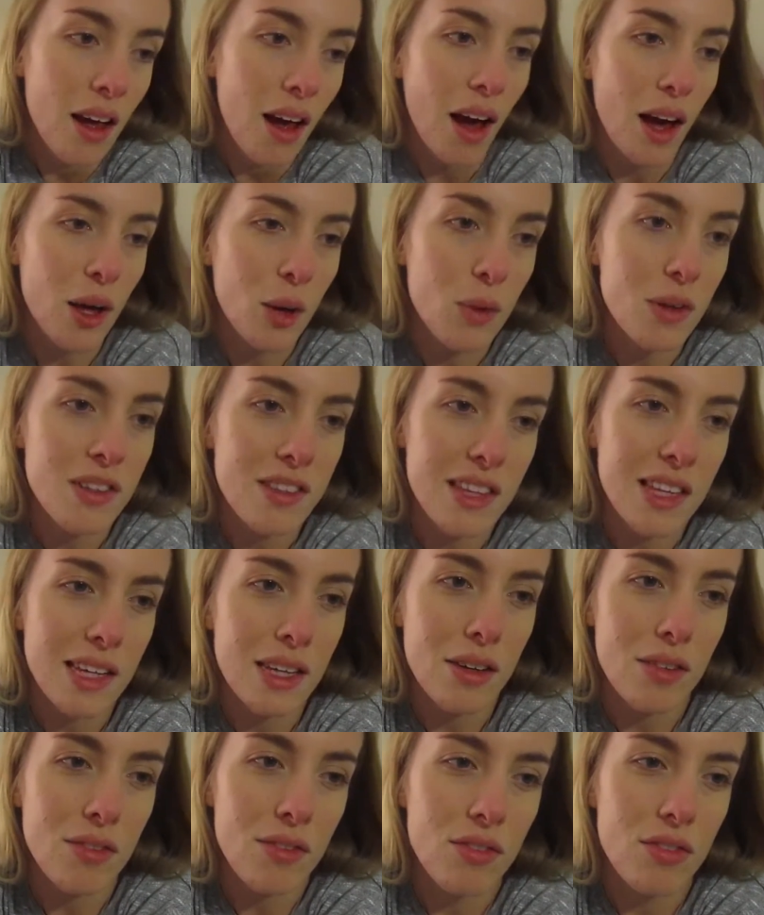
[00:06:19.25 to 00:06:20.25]
I always think
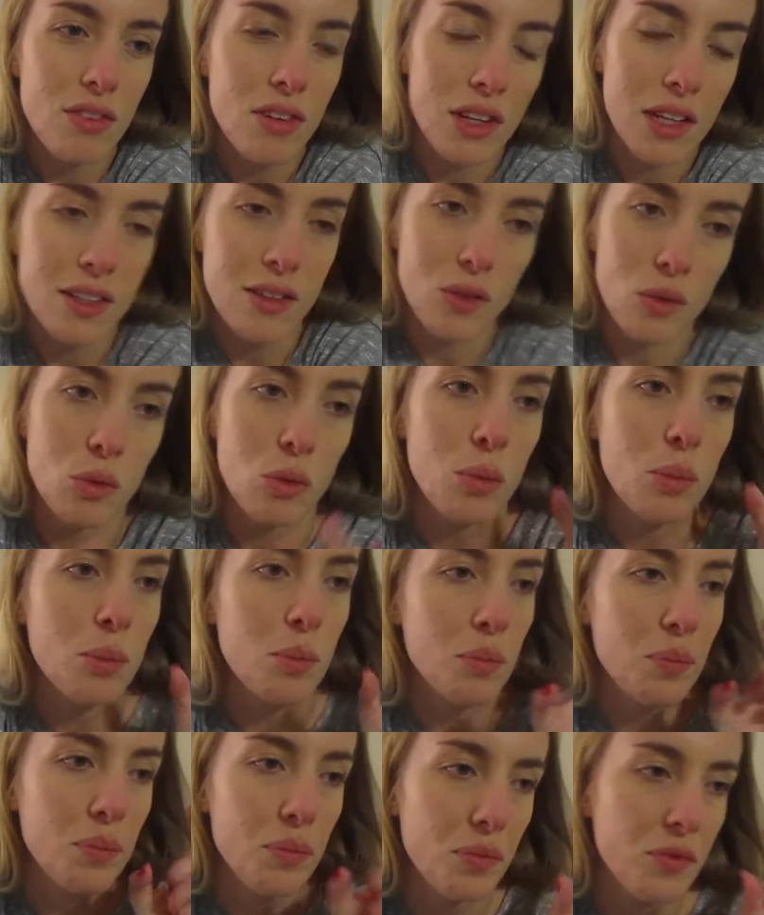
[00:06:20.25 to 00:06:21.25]
of little
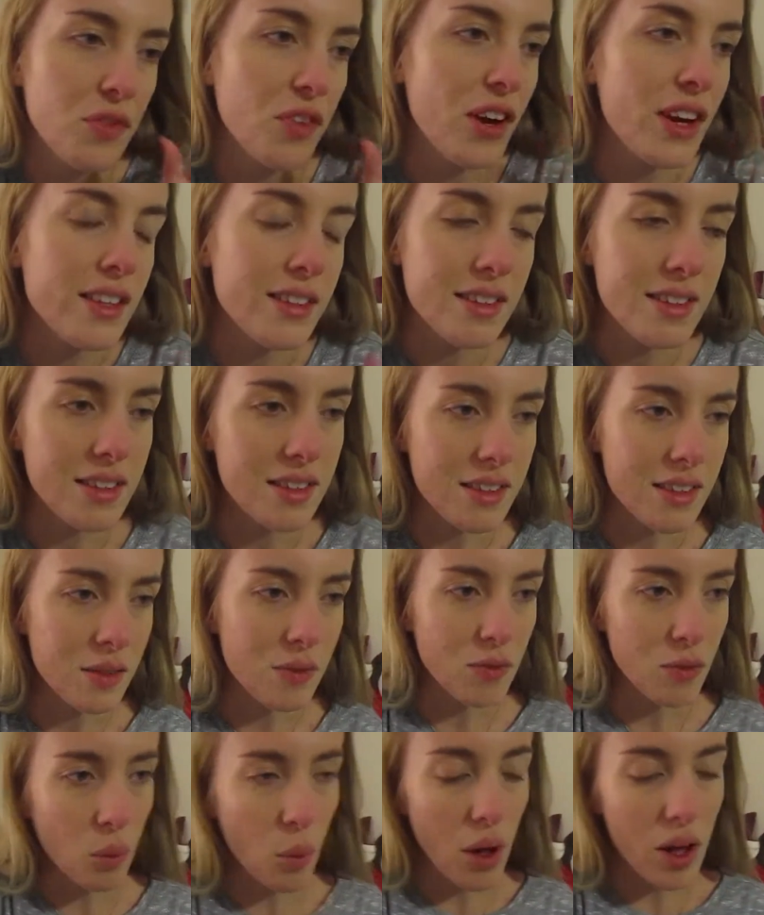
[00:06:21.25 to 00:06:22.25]
phrases
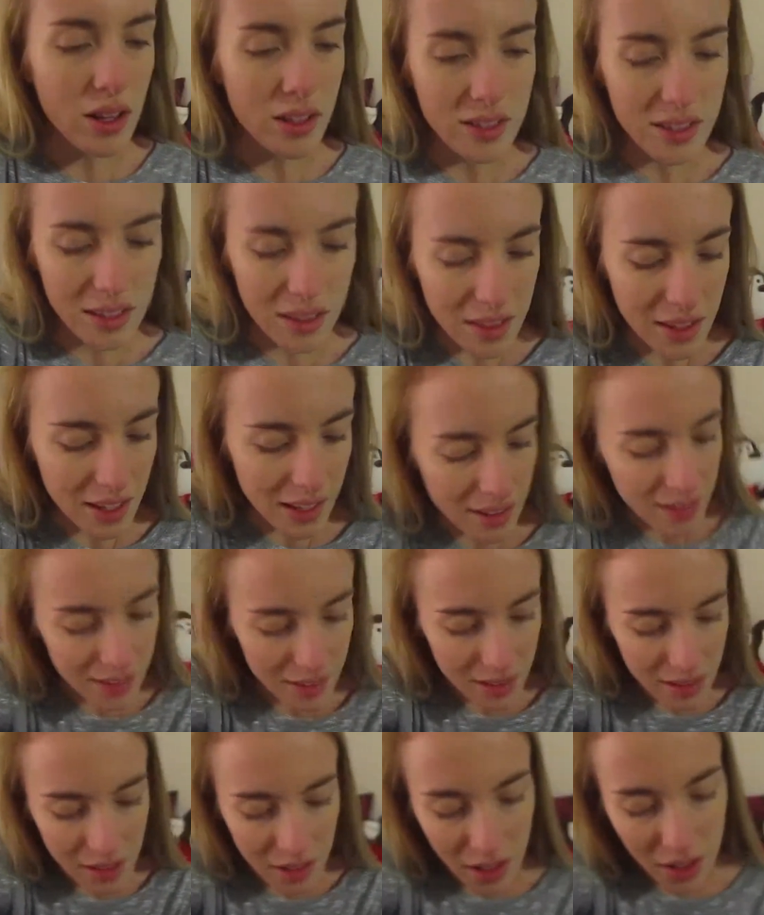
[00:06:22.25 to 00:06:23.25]
and words and things,
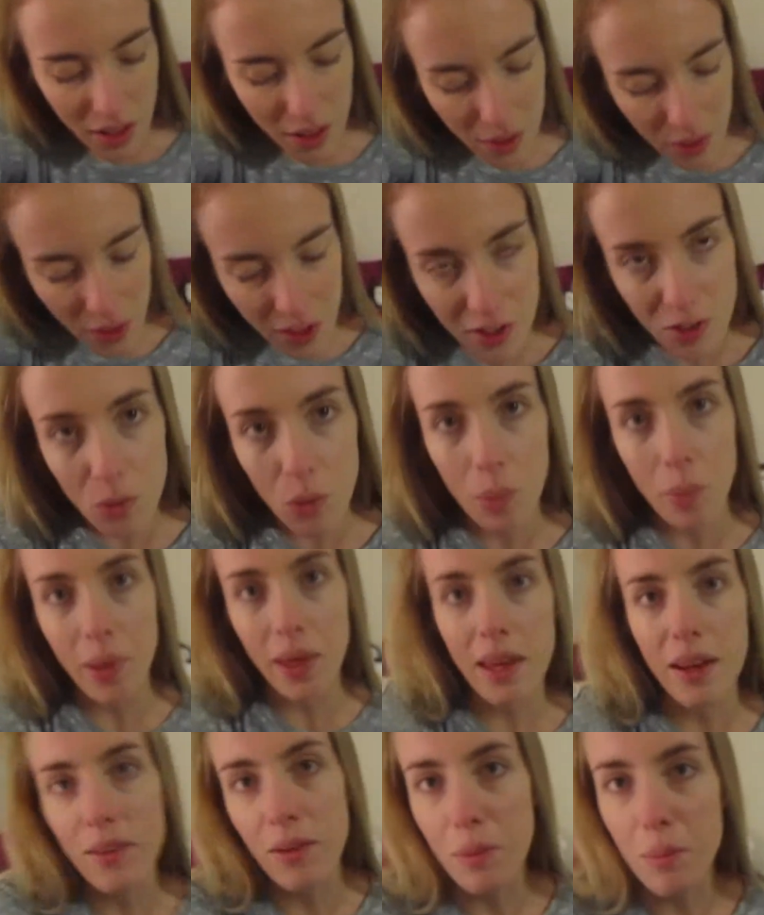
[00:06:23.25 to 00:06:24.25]
and they do
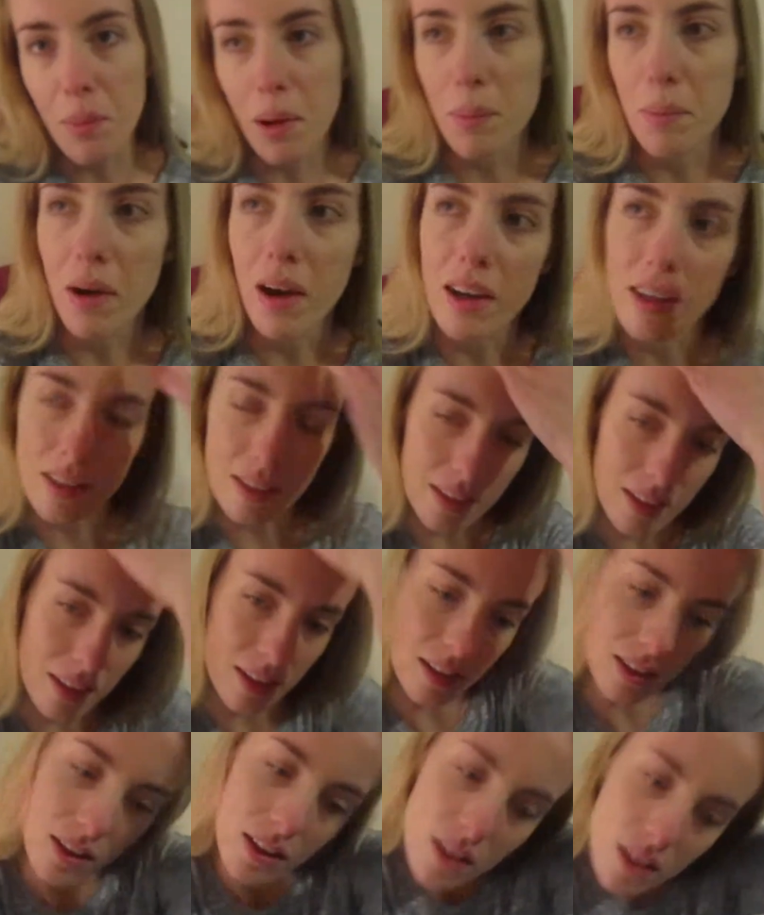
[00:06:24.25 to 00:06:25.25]
appear in my mind,
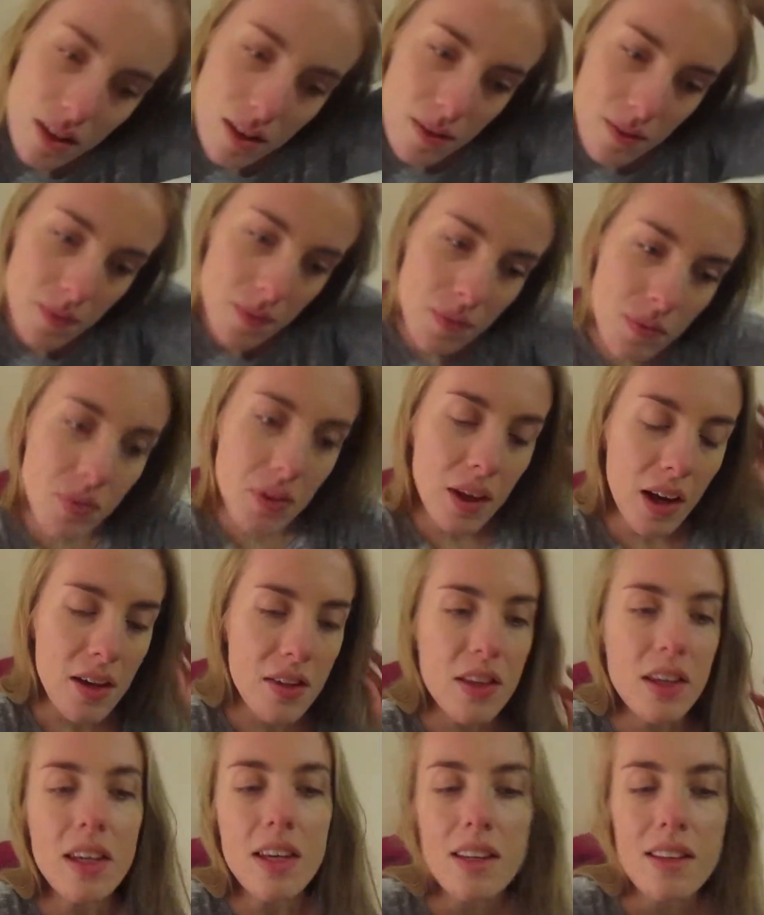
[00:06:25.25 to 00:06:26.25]
and I
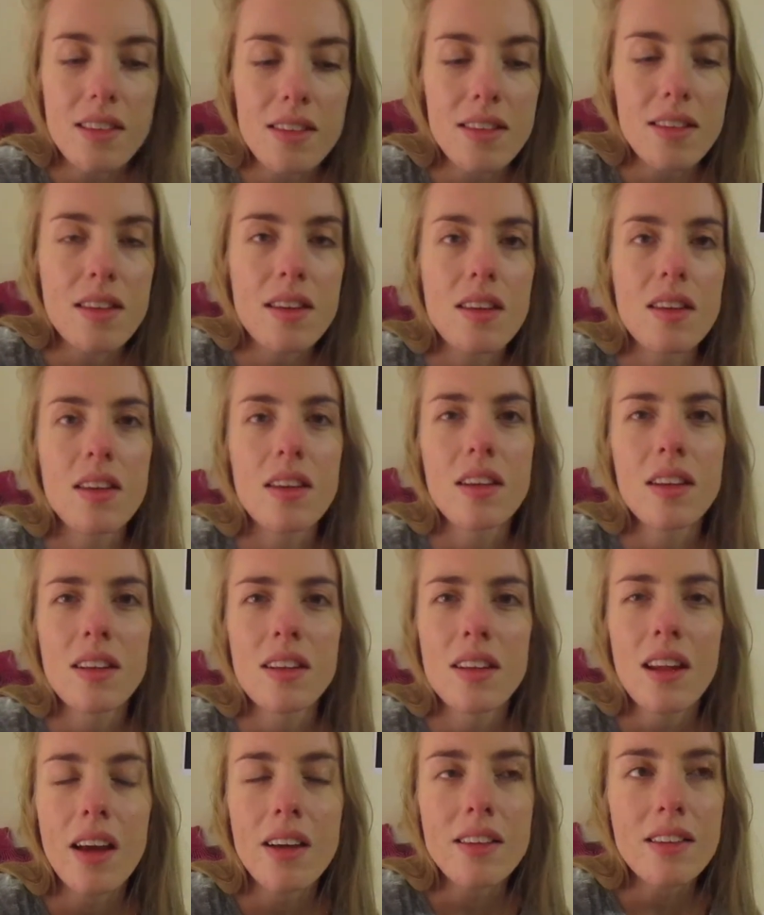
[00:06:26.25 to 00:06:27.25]
think it's
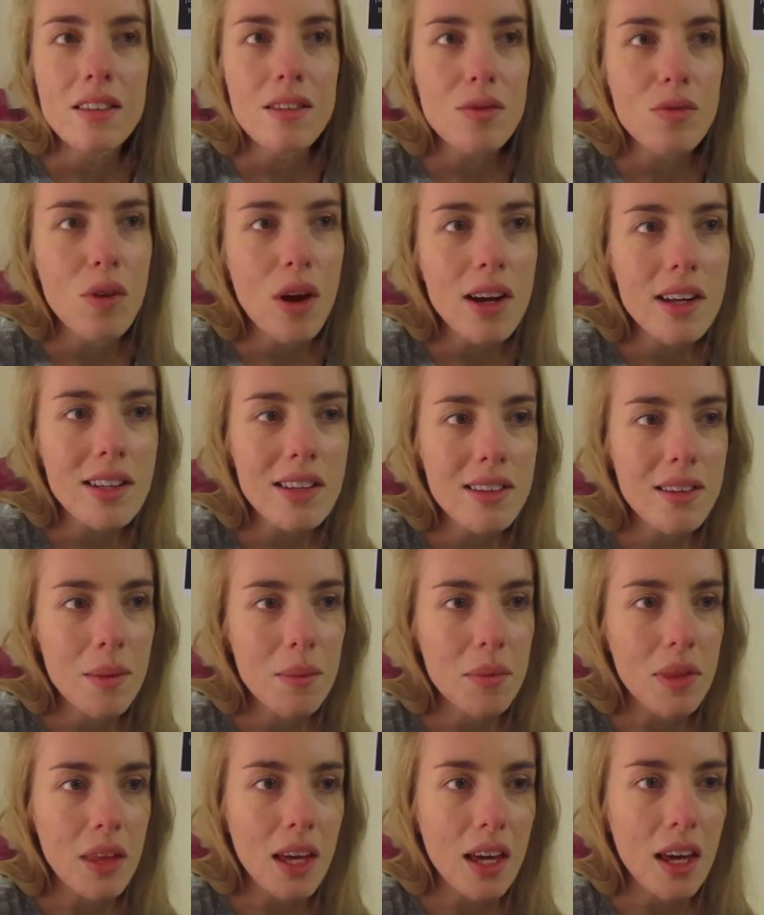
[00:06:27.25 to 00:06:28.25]
nice to write
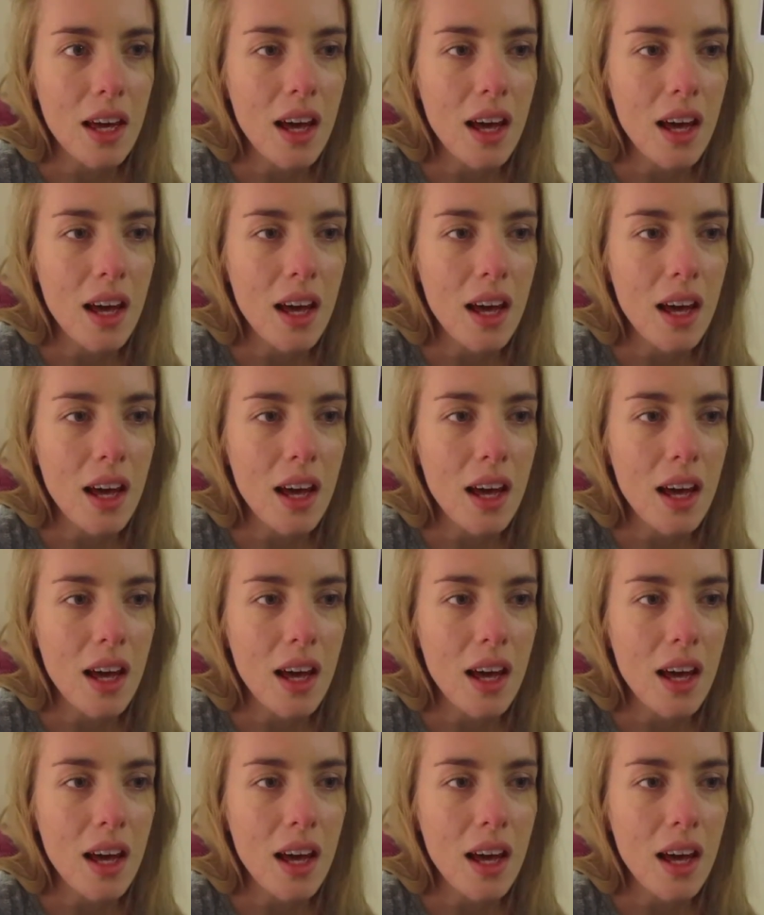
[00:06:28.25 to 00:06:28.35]
something.